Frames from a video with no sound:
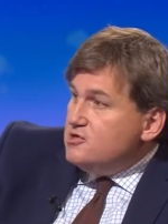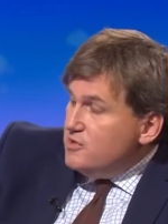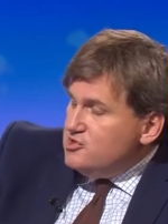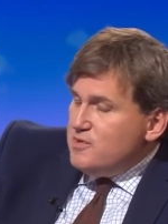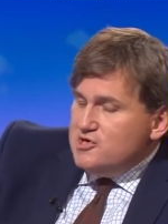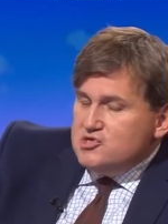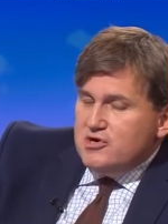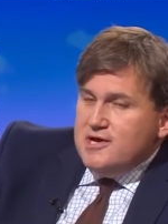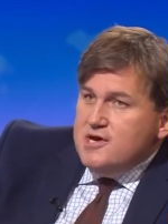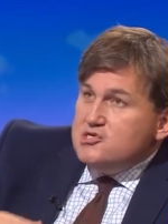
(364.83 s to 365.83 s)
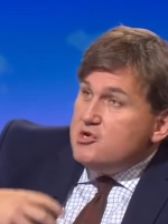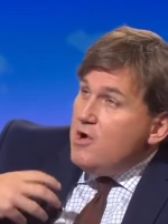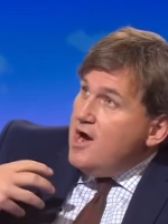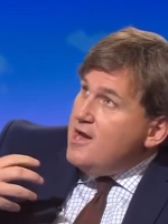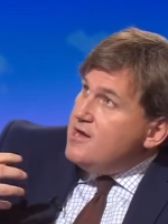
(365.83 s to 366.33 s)
2020, sorry. So
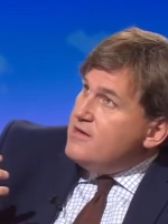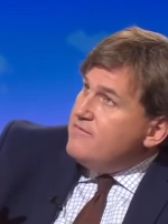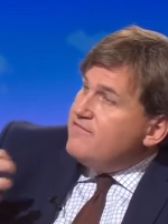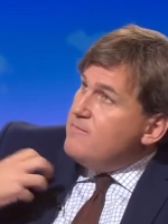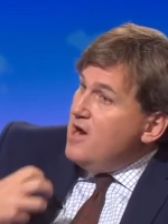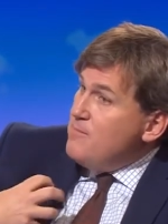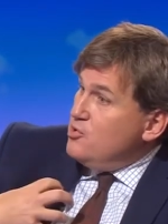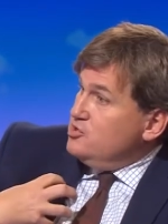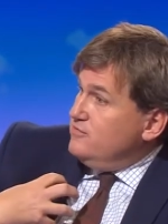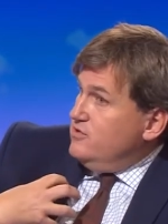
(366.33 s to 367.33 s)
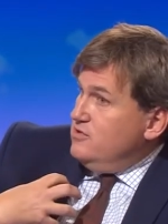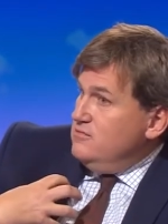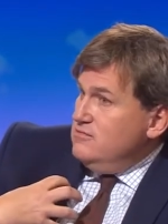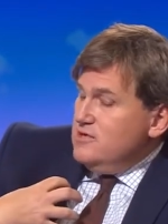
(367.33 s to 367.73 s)
from my point of view,